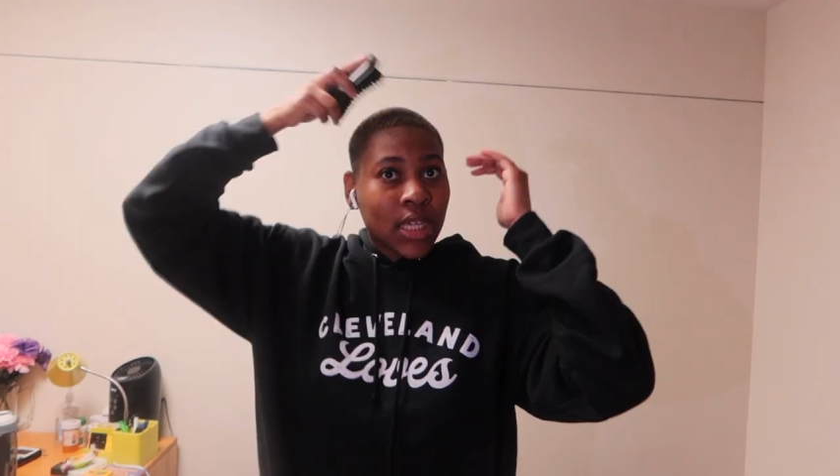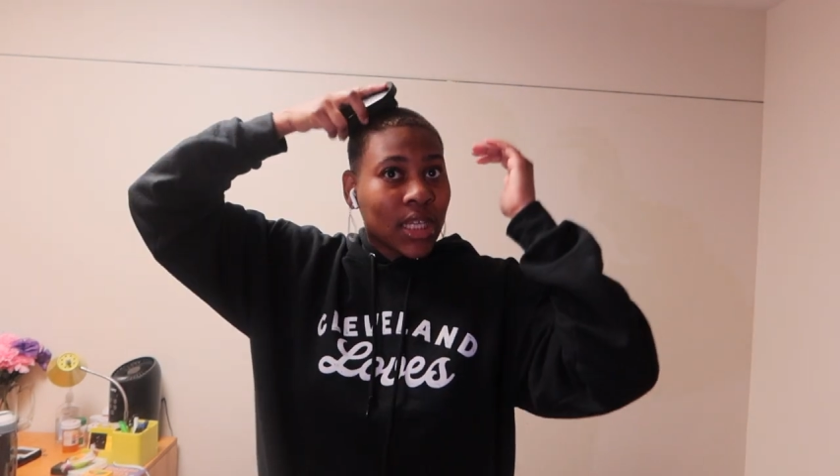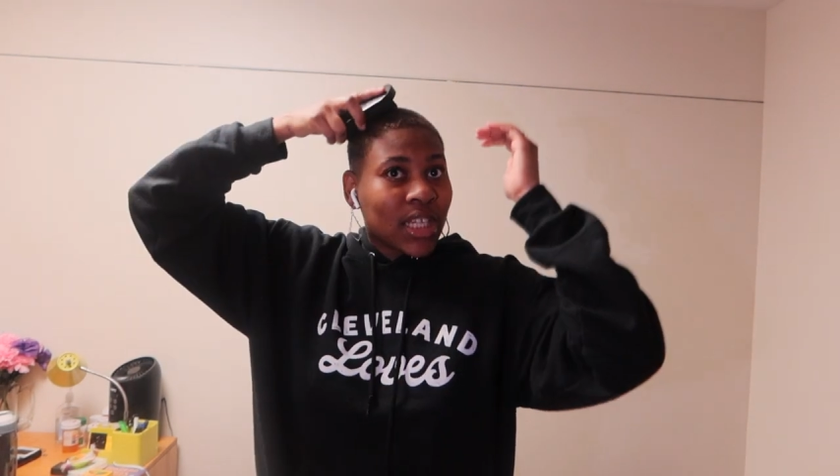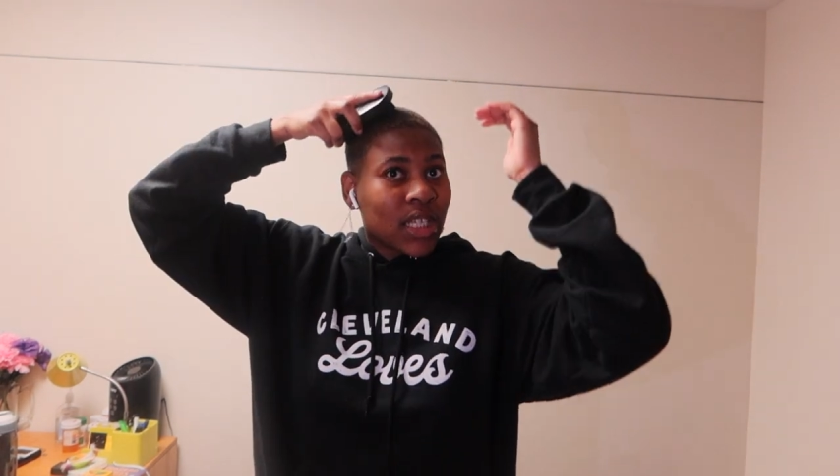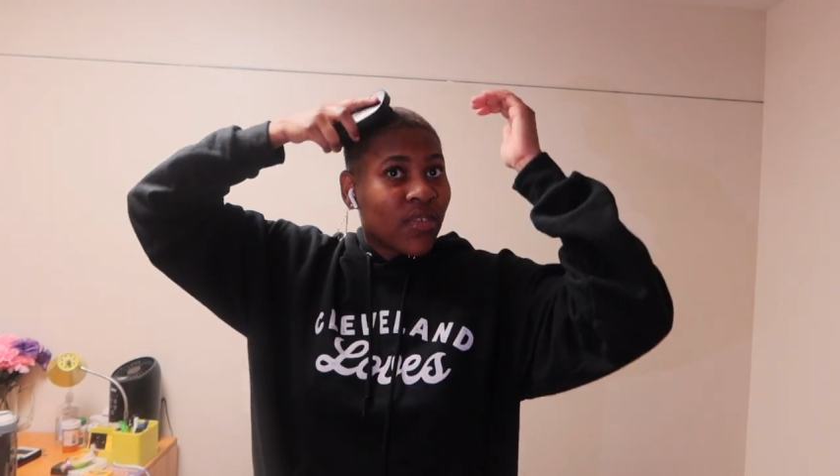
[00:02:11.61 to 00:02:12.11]

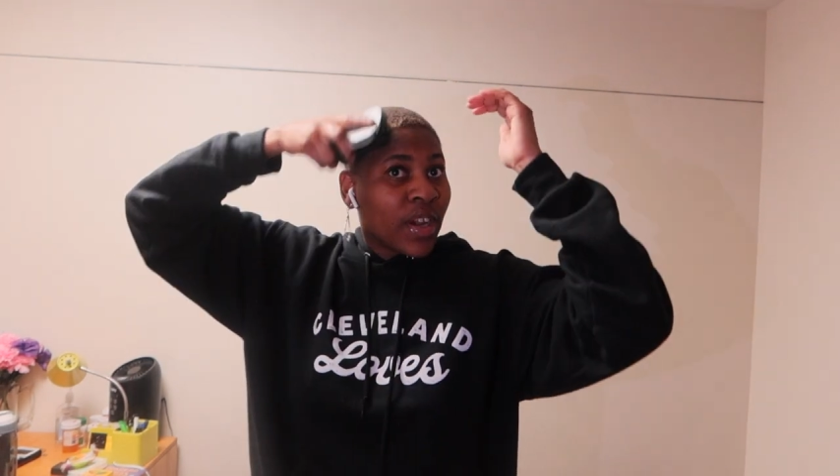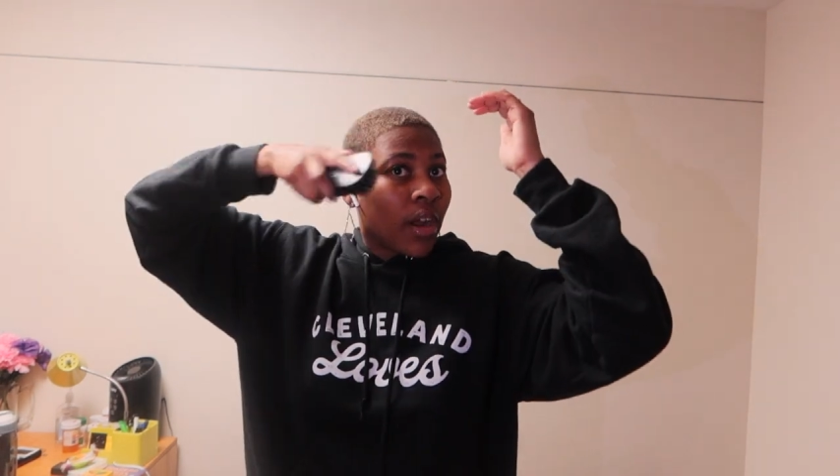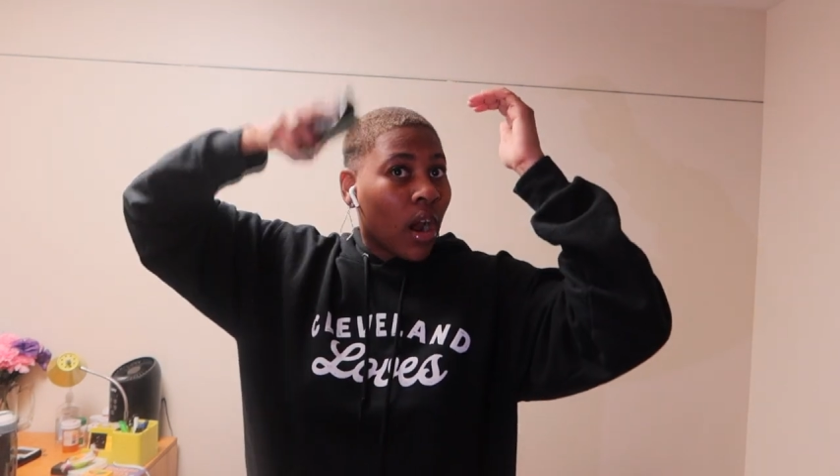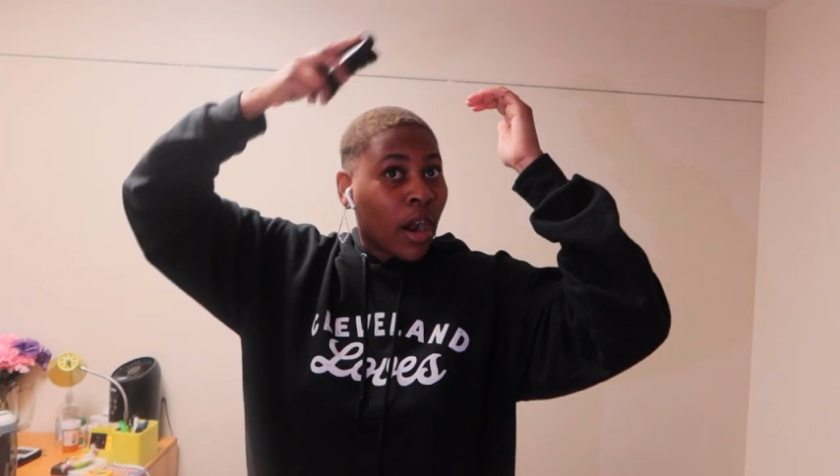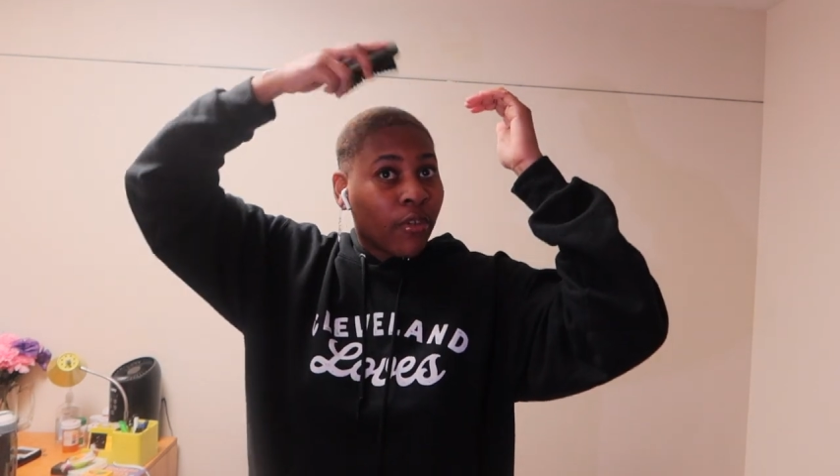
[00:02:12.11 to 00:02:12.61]
So that's just very
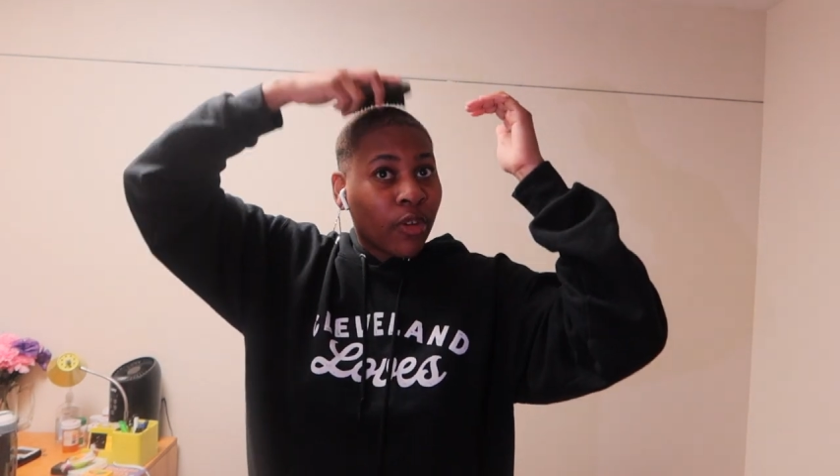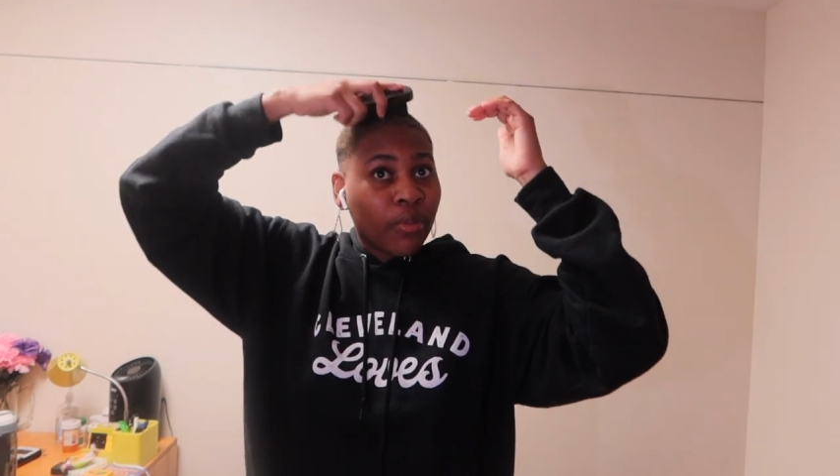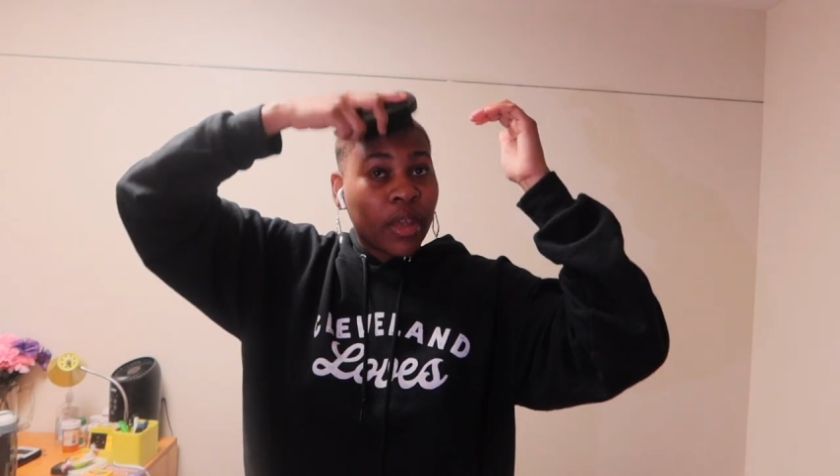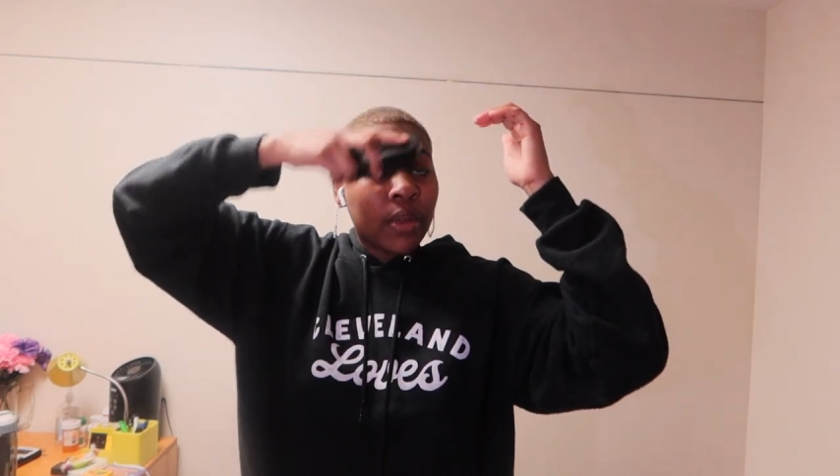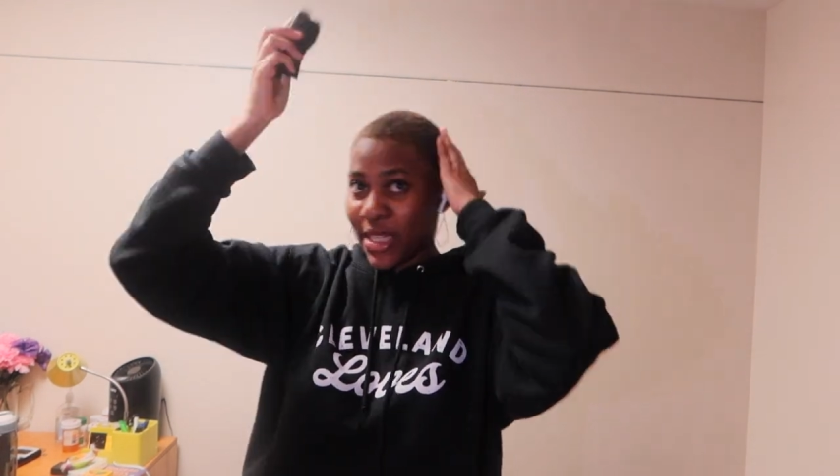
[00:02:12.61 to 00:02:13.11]
hard for me.